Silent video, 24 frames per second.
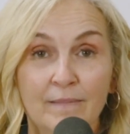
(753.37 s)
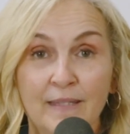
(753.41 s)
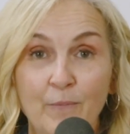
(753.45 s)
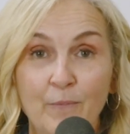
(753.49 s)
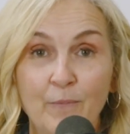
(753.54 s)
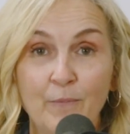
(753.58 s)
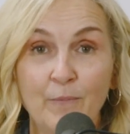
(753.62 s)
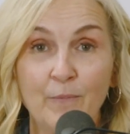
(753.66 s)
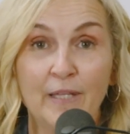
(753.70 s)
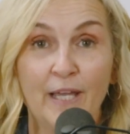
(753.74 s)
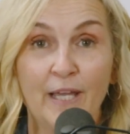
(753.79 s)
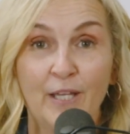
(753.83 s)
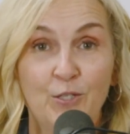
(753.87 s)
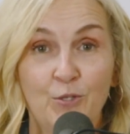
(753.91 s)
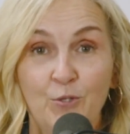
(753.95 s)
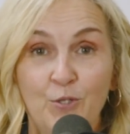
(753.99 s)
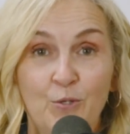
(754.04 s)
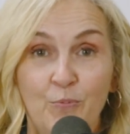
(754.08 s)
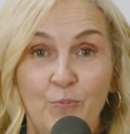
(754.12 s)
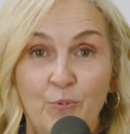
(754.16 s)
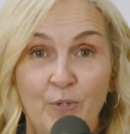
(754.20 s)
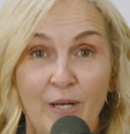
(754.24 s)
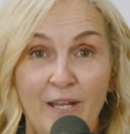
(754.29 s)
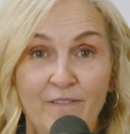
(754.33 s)
they would like you
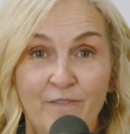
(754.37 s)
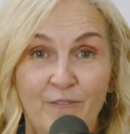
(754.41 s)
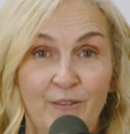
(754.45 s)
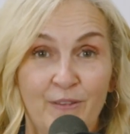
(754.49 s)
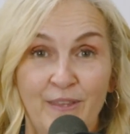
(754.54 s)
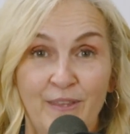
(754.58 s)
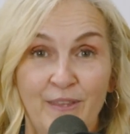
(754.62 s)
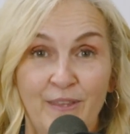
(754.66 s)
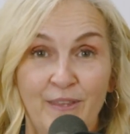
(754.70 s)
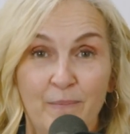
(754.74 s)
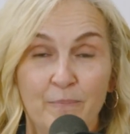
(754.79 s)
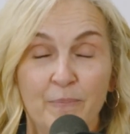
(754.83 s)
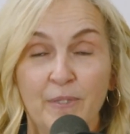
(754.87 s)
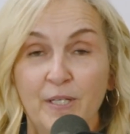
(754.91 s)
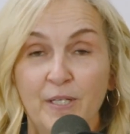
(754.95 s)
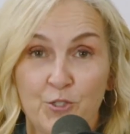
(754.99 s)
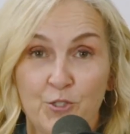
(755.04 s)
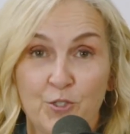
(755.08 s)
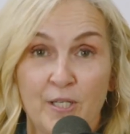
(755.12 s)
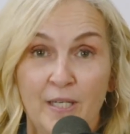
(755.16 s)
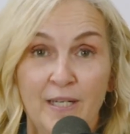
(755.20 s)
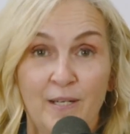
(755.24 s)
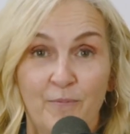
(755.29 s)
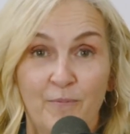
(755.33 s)
to pray for them,
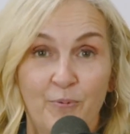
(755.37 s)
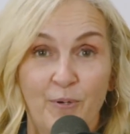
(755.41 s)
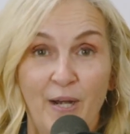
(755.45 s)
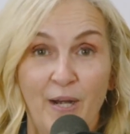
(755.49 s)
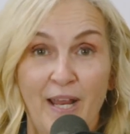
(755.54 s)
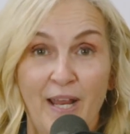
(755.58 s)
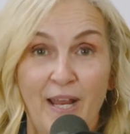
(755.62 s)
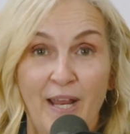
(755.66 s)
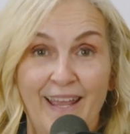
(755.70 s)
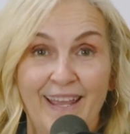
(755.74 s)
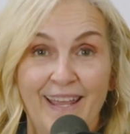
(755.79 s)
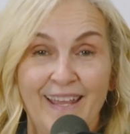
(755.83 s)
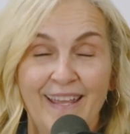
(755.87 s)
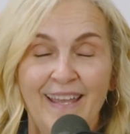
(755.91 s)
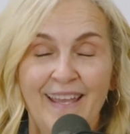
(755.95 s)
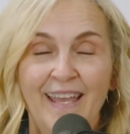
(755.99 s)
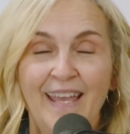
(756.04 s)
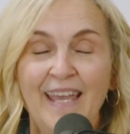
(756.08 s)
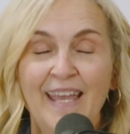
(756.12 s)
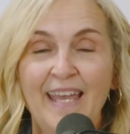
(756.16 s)
because you're going to pray.